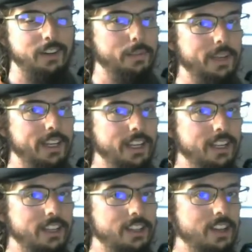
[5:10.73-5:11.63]
It'll
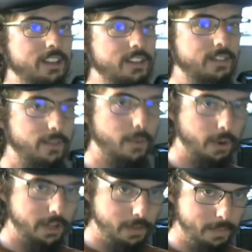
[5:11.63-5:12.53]
be just
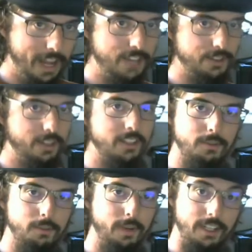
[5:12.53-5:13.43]
for you
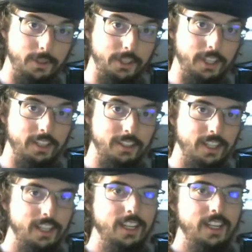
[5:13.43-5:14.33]
patrons when it's released.